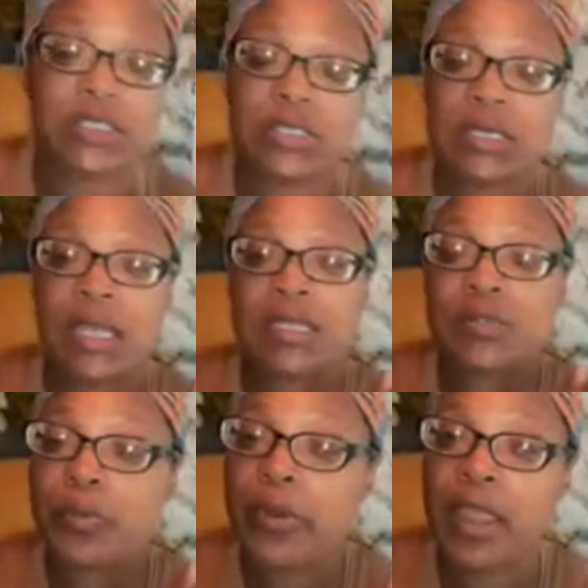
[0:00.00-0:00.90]
today's
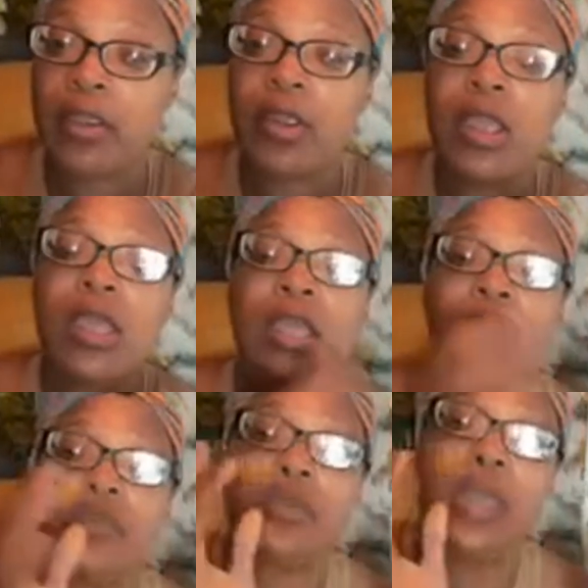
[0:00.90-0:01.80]
prayer.
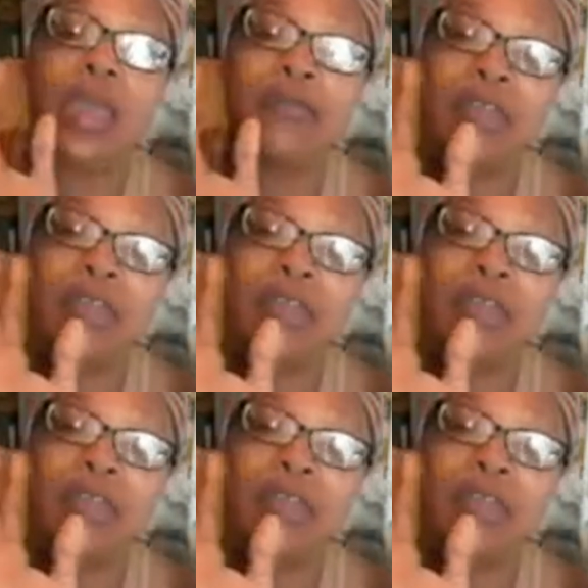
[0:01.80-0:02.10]
If you have